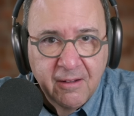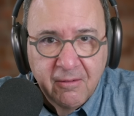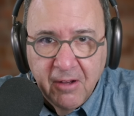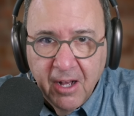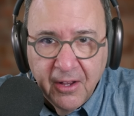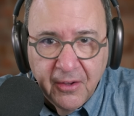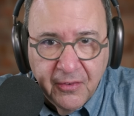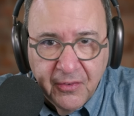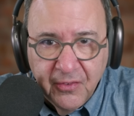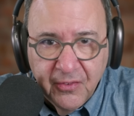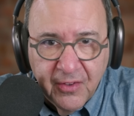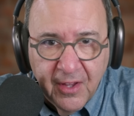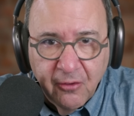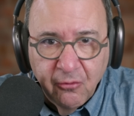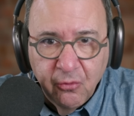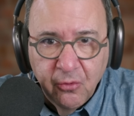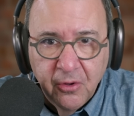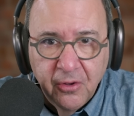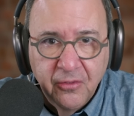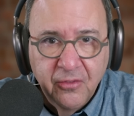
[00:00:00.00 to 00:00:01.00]
a
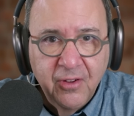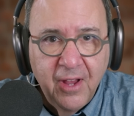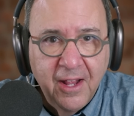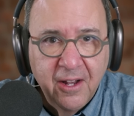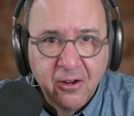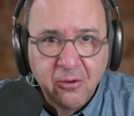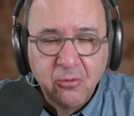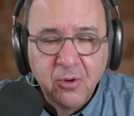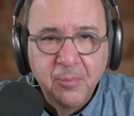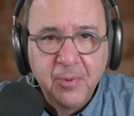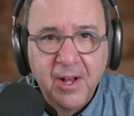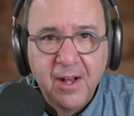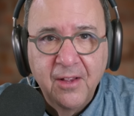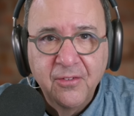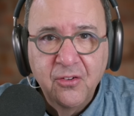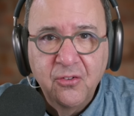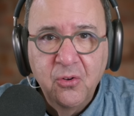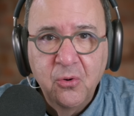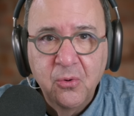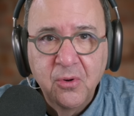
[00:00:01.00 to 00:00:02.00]
central data
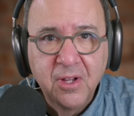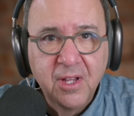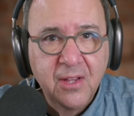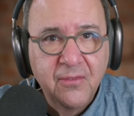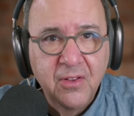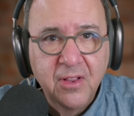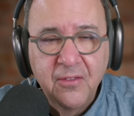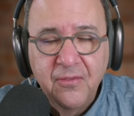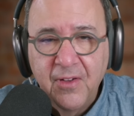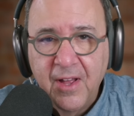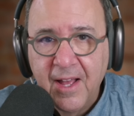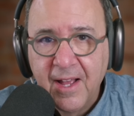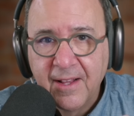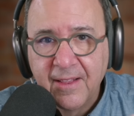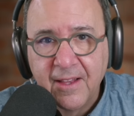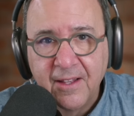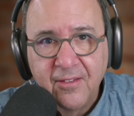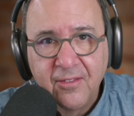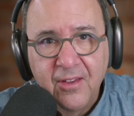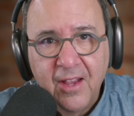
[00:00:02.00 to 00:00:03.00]
repository given the fact
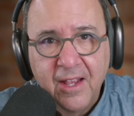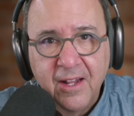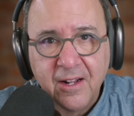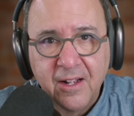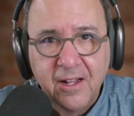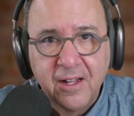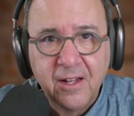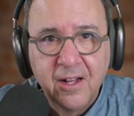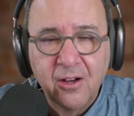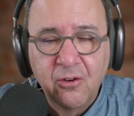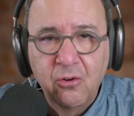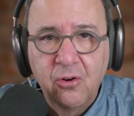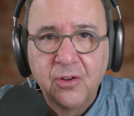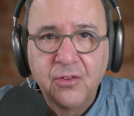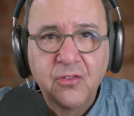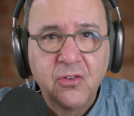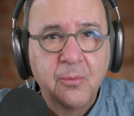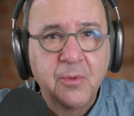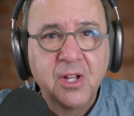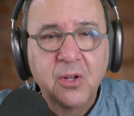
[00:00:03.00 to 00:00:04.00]
that data across
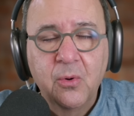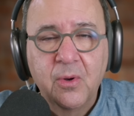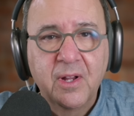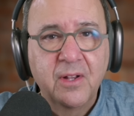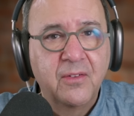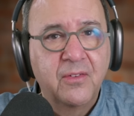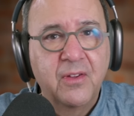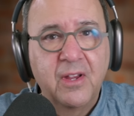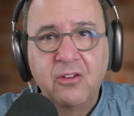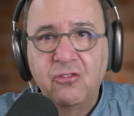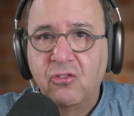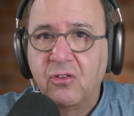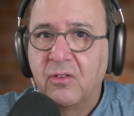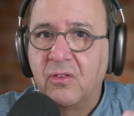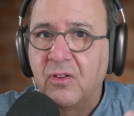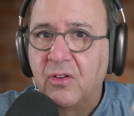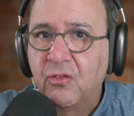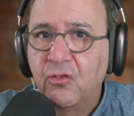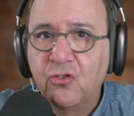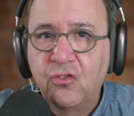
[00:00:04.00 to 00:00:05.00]
so many
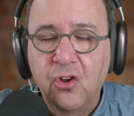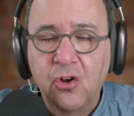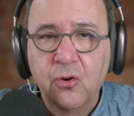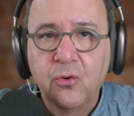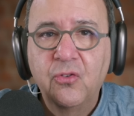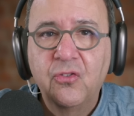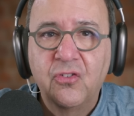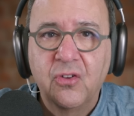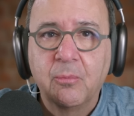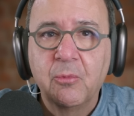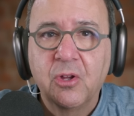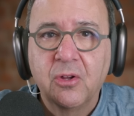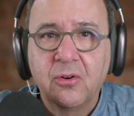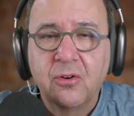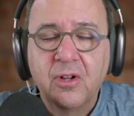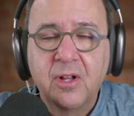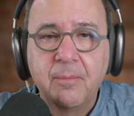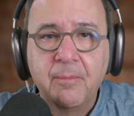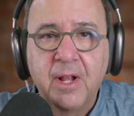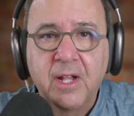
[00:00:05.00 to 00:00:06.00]
organizations is so similar
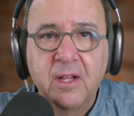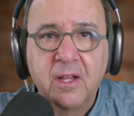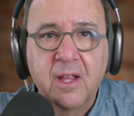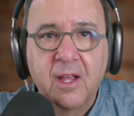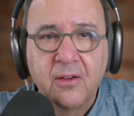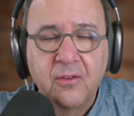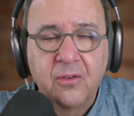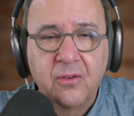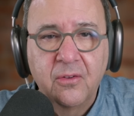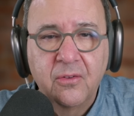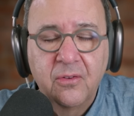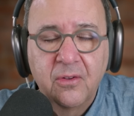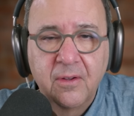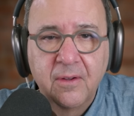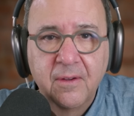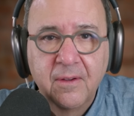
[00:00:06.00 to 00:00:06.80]
in many cases